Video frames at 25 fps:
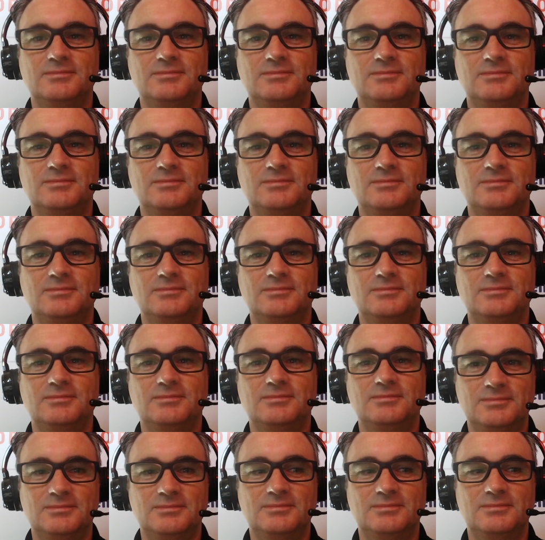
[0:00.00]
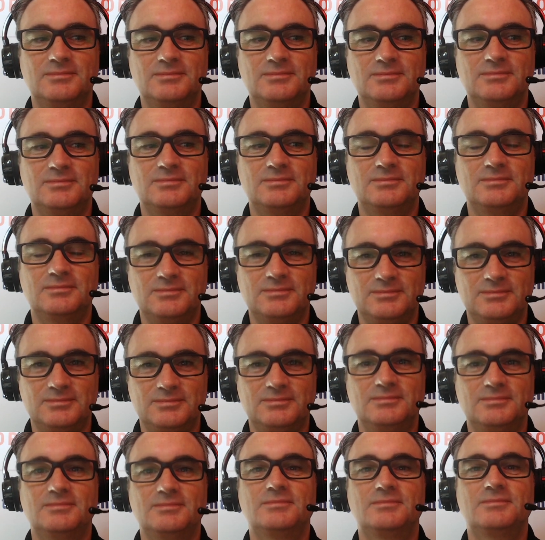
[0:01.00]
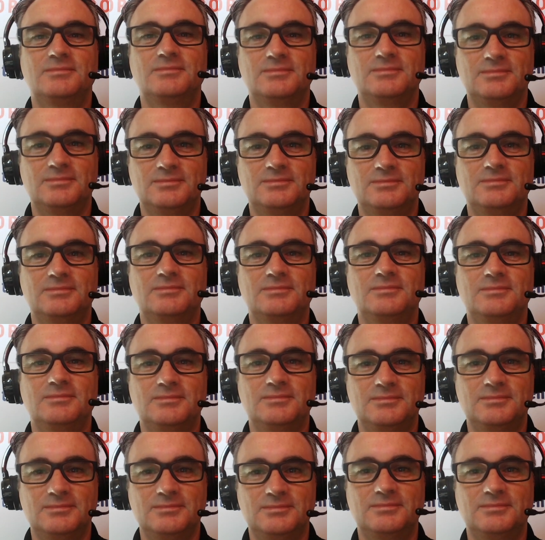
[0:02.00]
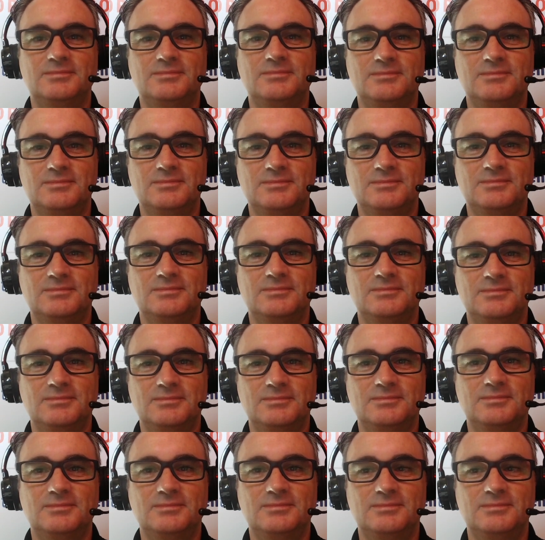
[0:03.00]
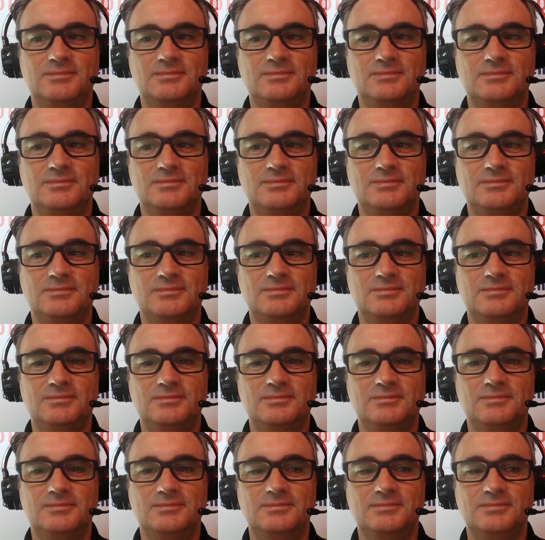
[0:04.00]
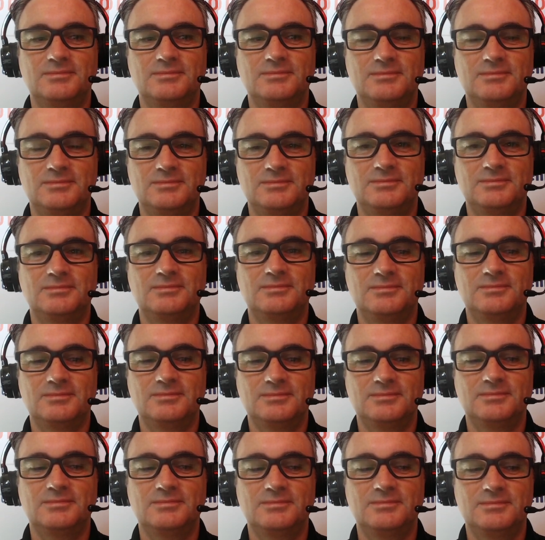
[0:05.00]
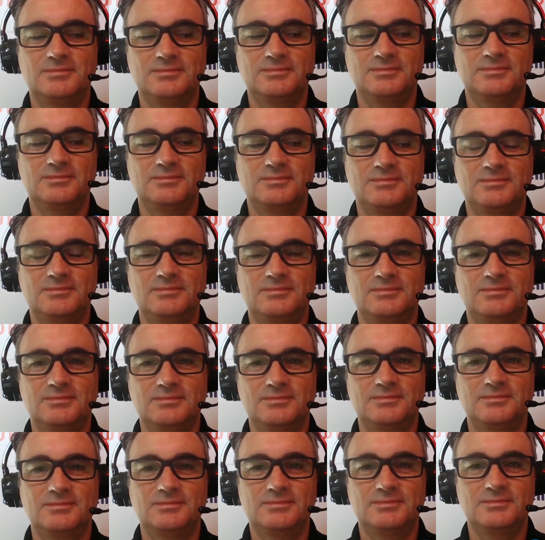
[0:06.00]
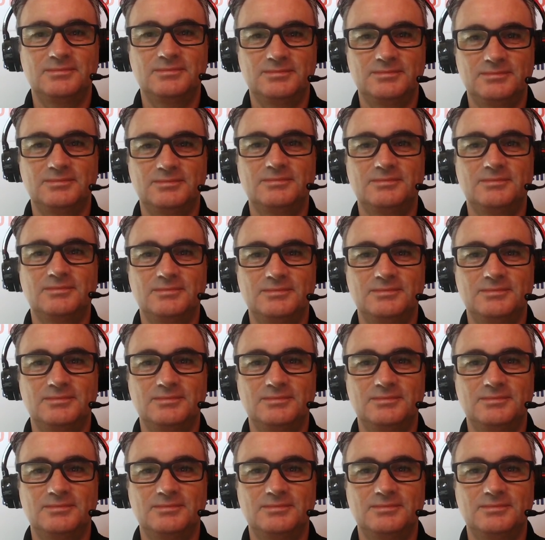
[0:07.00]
[no speech]